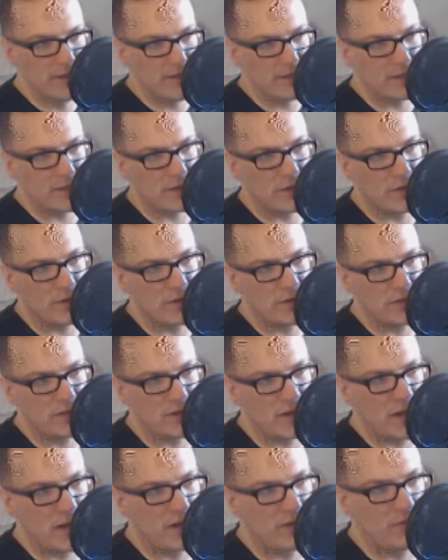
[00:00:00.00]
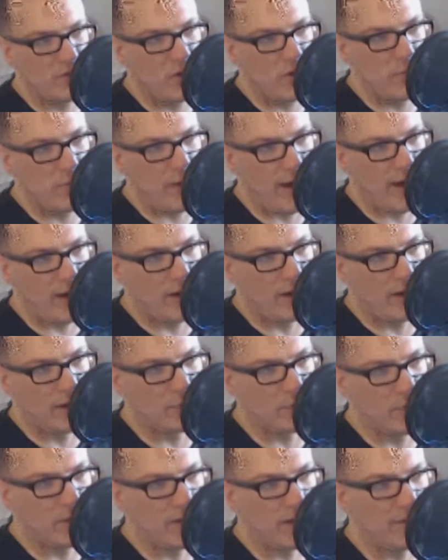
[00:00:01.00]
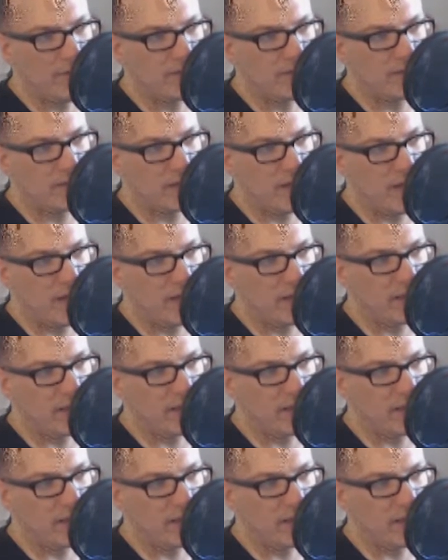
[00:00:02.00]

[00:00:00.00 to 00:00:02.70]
So just to kind of go back on what I've said